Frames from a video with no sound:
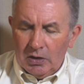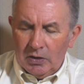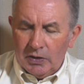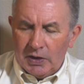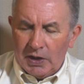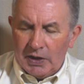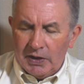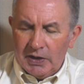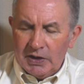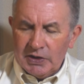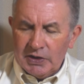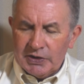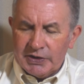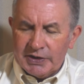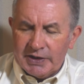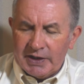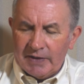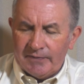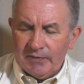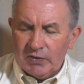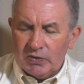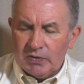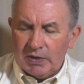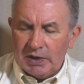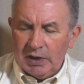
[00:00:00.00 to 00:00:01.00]
Then there's
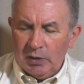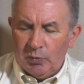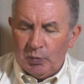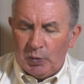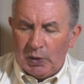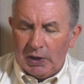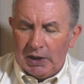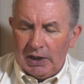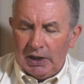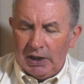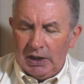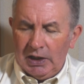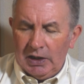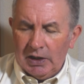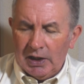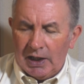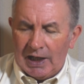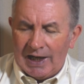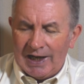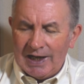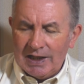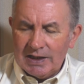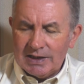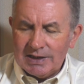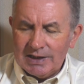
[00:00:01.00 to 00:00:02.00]
720p
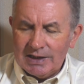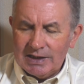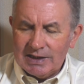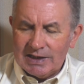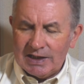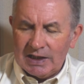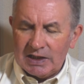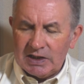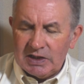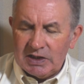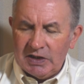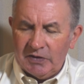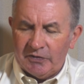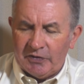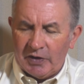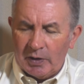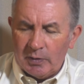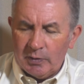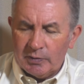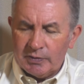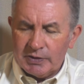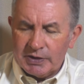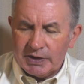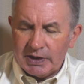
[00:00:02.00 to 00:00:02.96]
at 60 frames per